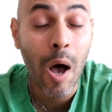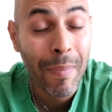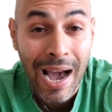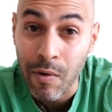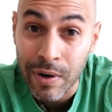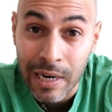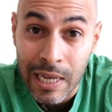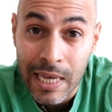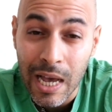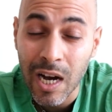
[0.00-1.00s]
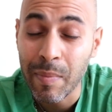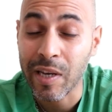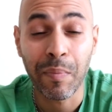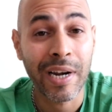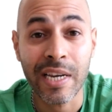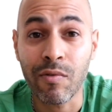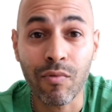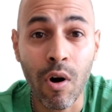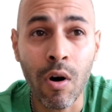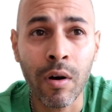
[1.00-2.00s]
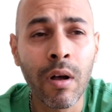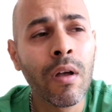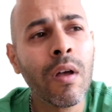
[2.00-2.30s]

apparently. I could be completely wrong.